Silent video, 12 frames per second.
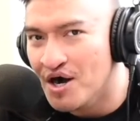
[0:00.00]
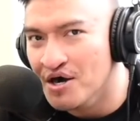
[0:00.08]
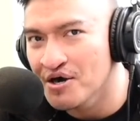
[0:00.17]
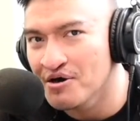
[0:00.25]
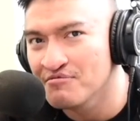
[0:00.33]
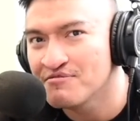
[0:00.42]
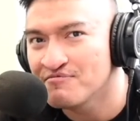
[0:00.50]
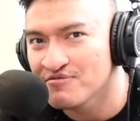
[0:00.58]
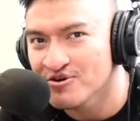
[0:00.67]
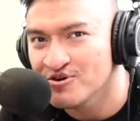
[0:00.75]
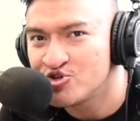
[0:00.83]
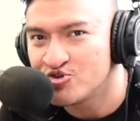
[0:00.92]
of
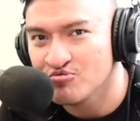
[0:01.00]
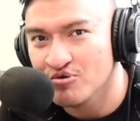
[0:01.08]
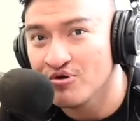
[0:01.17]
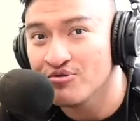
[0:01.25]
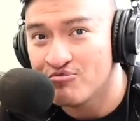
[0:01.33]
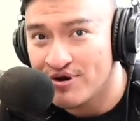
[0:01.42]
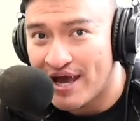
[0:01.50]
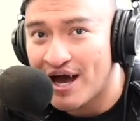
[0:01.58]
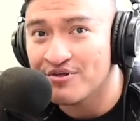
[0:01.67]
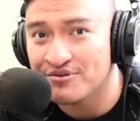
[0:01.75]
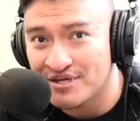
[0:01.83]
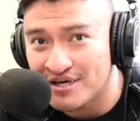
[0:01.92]
virtual
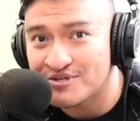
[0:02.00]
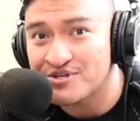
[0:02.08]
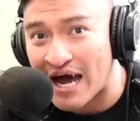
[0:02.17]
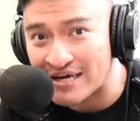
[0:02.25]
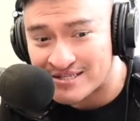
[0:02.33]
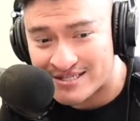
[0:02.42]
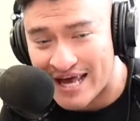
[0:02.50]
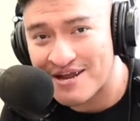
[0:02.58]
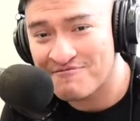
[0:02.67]
reality. Yes, I said it,